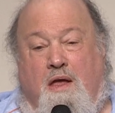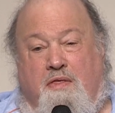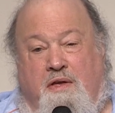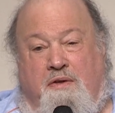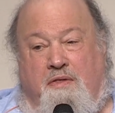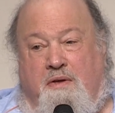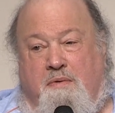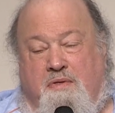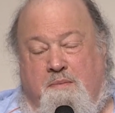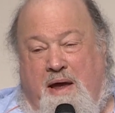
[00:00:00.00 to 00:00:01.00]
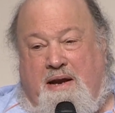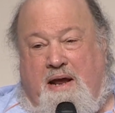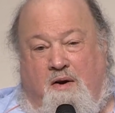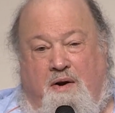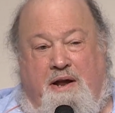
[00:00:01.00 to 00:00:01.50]
the main
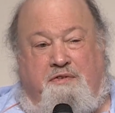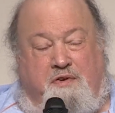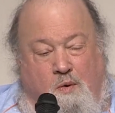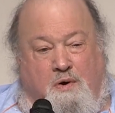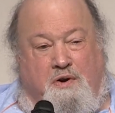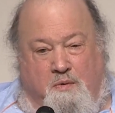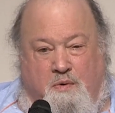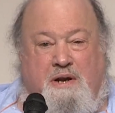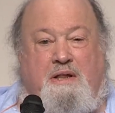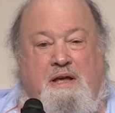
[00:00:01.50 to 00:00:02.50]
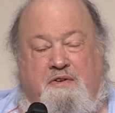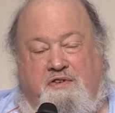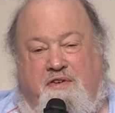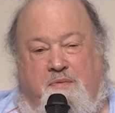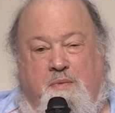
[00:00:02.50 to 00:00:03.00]
areas in order to really
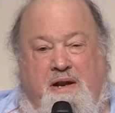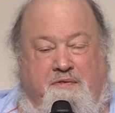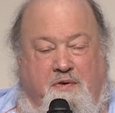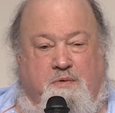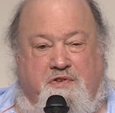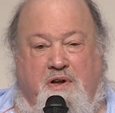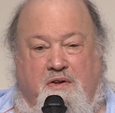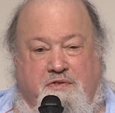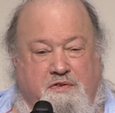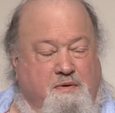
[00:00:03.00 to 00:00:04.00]
achieve meaningful results.